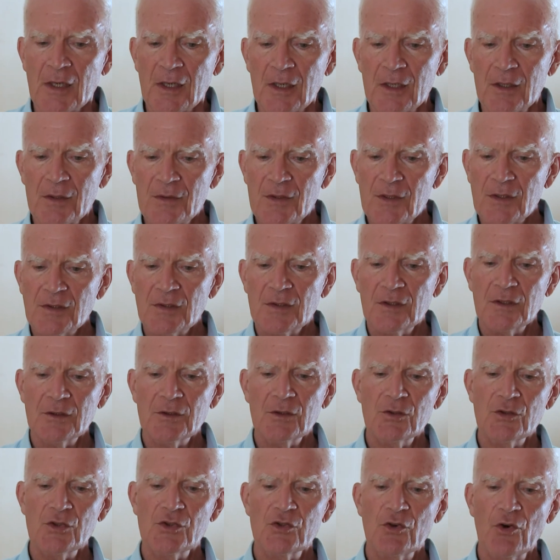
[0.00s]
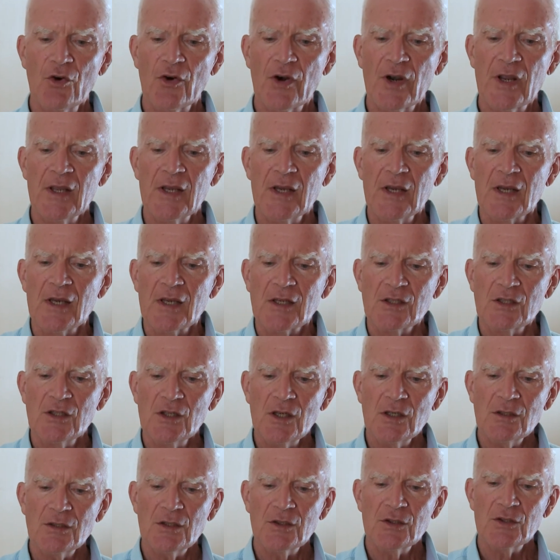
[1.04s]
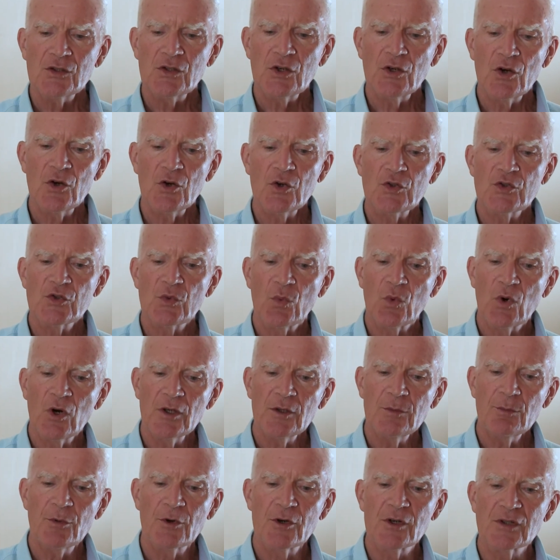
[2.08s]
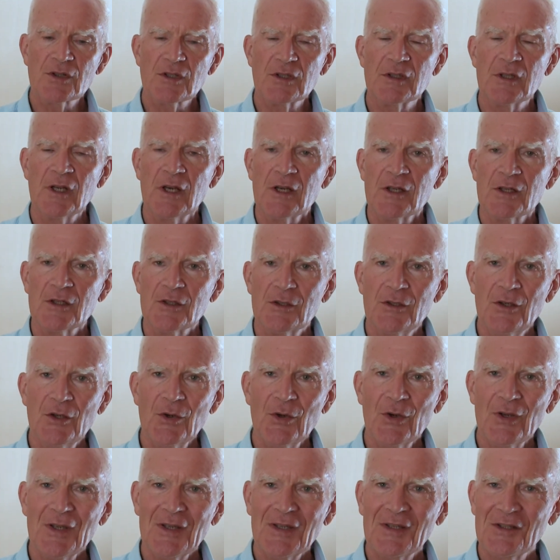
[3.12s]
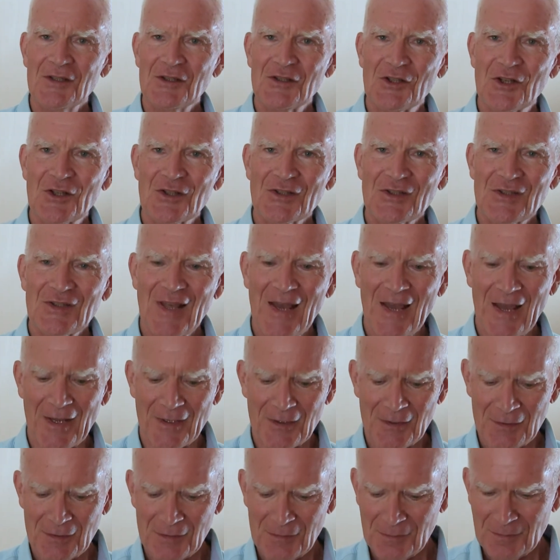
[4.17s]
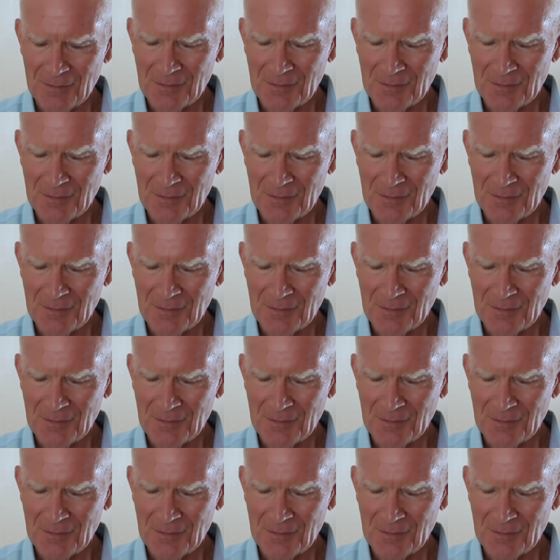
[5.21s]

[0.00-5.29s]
In this little story, Jesus shows one person doing just that.